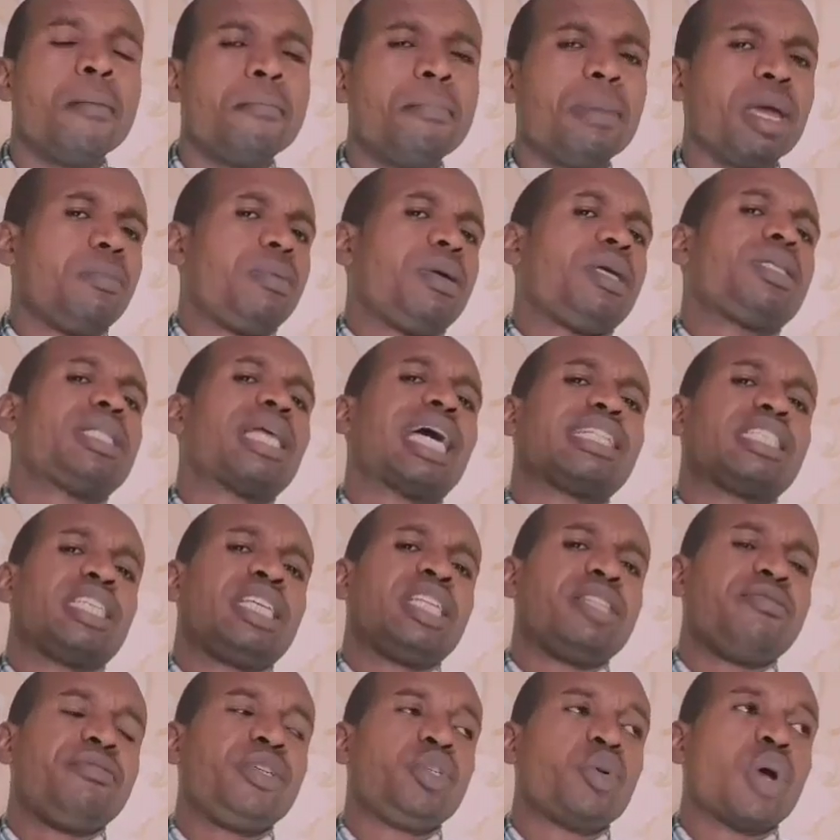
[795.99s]
Maybe that
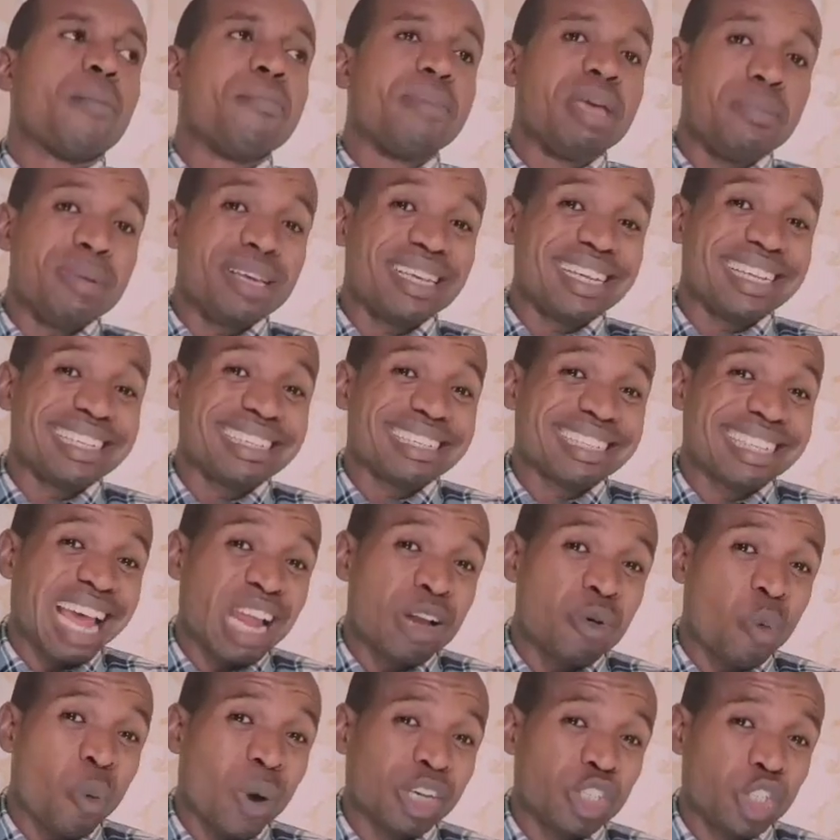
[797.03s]
individual may be
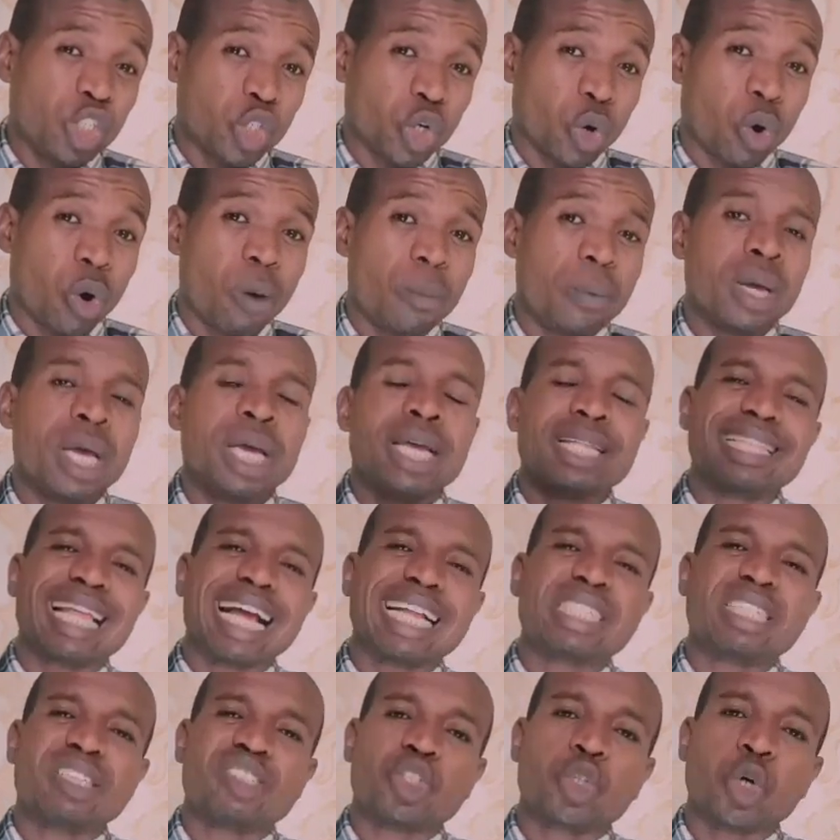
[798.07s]
inside one job,
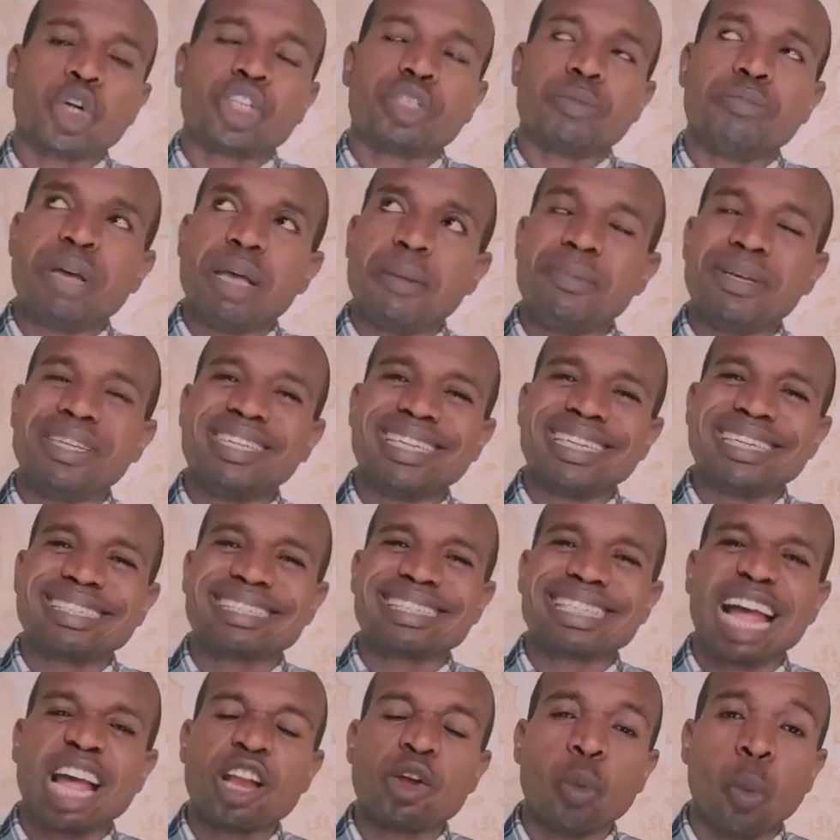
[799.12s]
that church may be
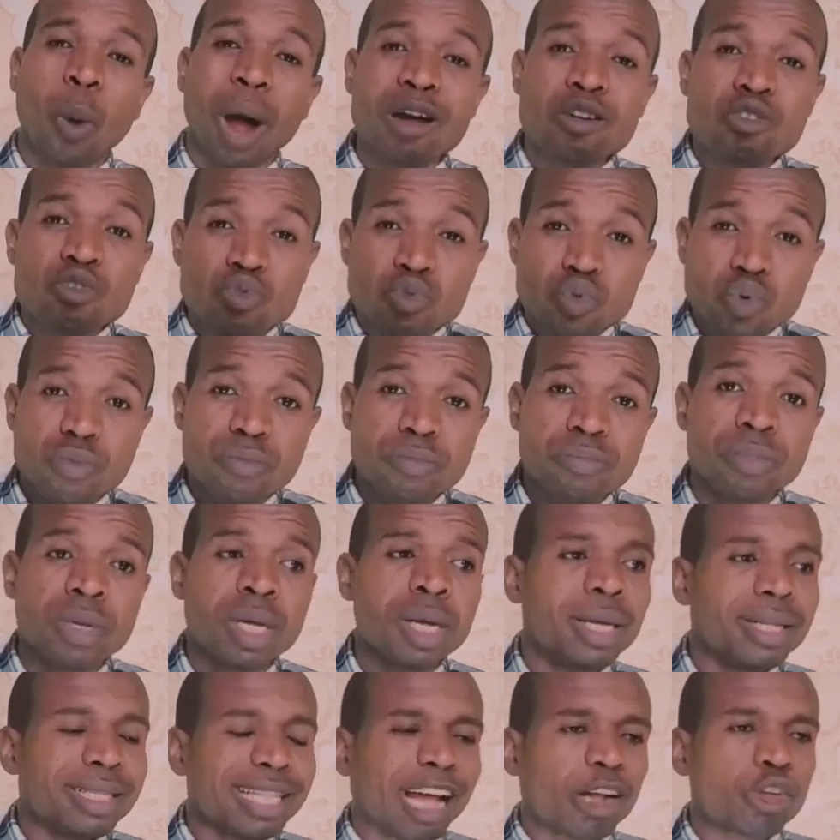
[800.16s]
inside one room,
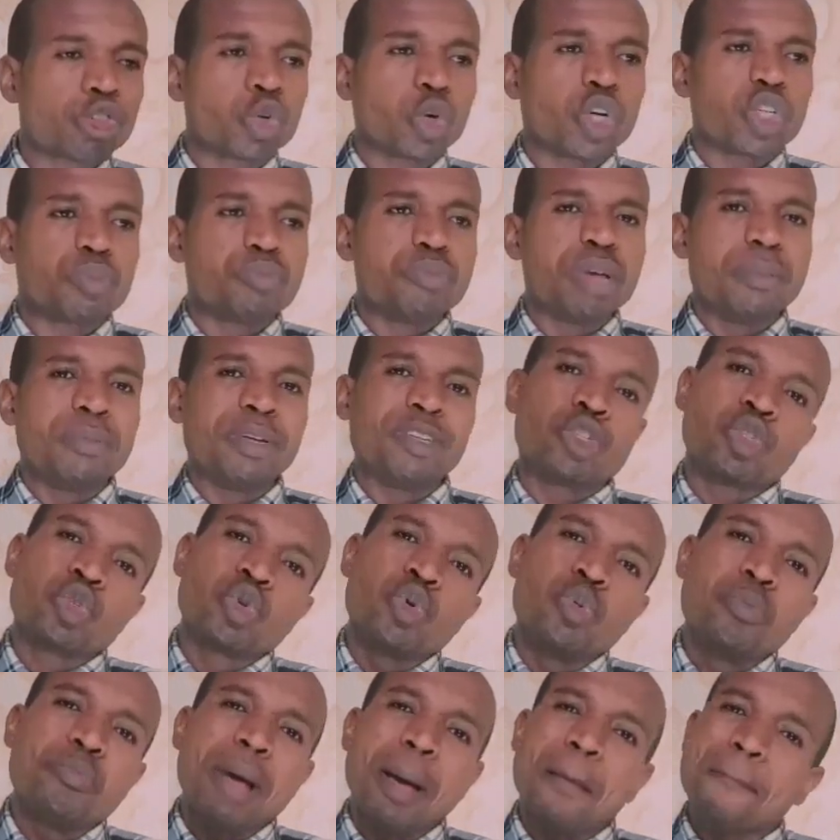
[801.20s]
that church may be
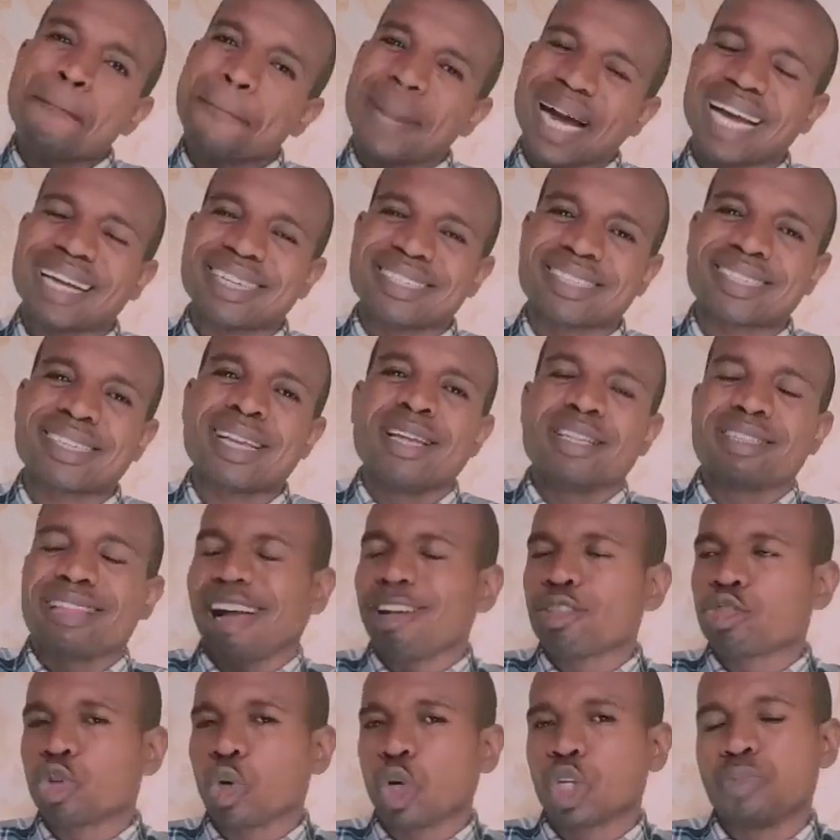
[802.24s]
two members,
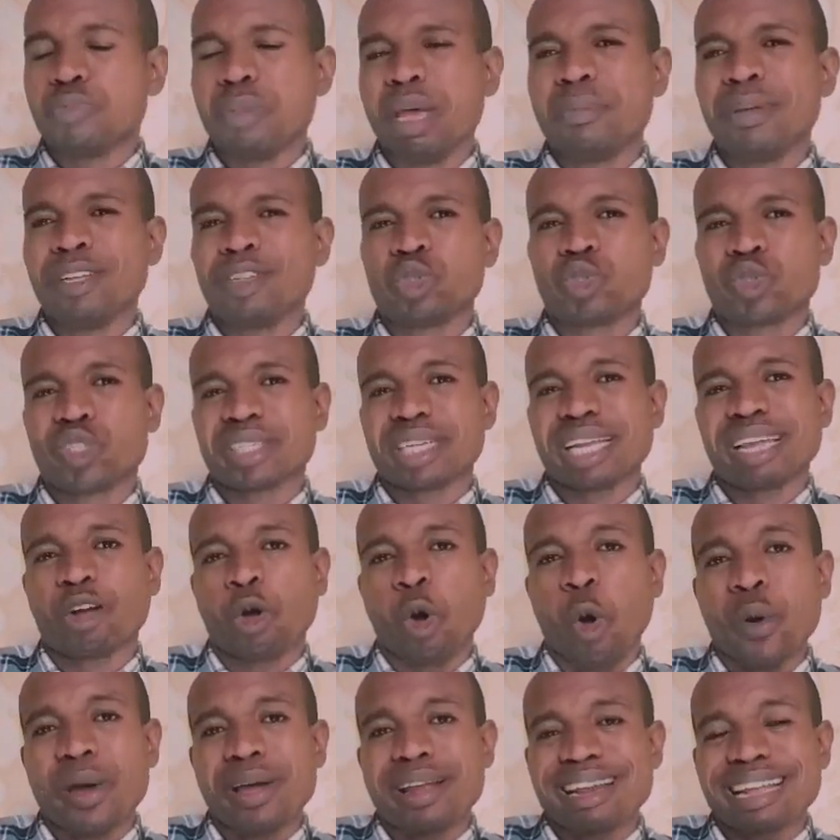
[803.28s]
that church may be three
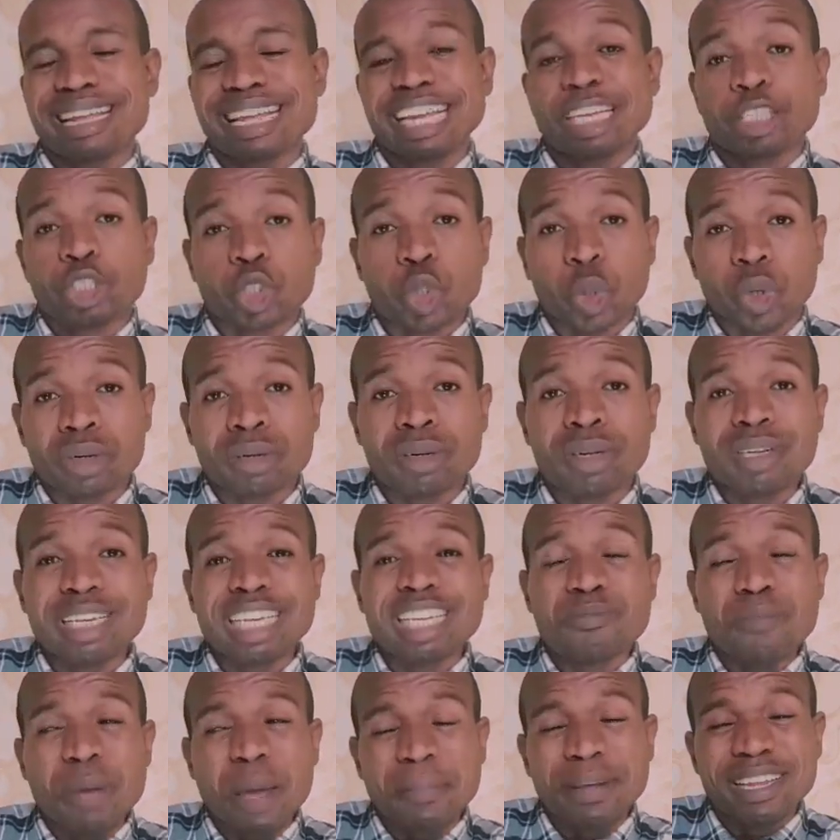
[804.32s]
congregation,
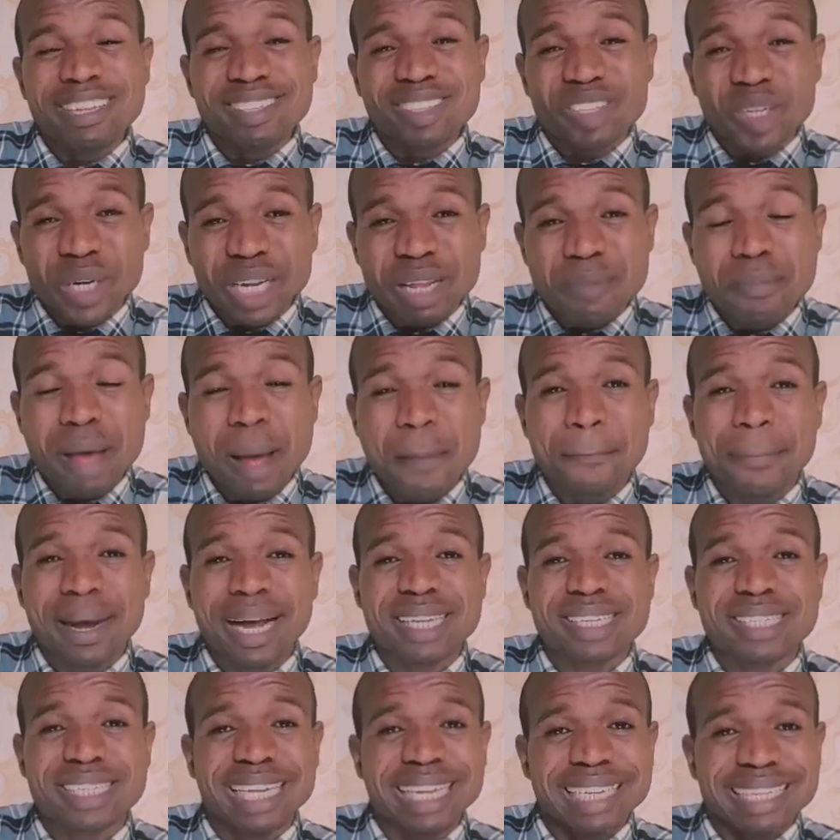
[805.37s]
it may be three
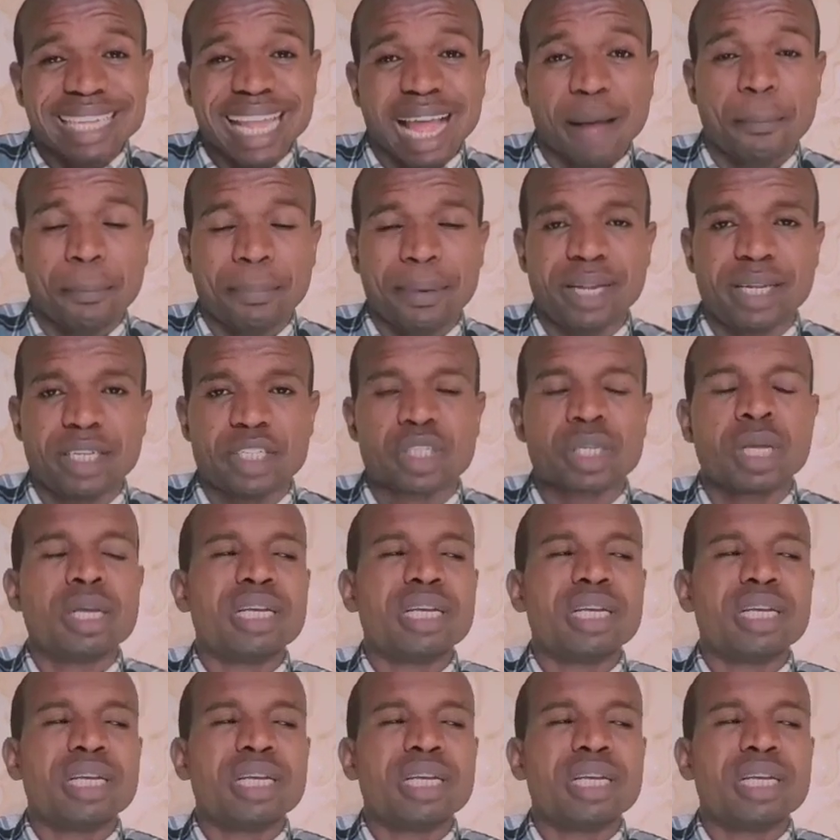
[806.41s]
members in that place,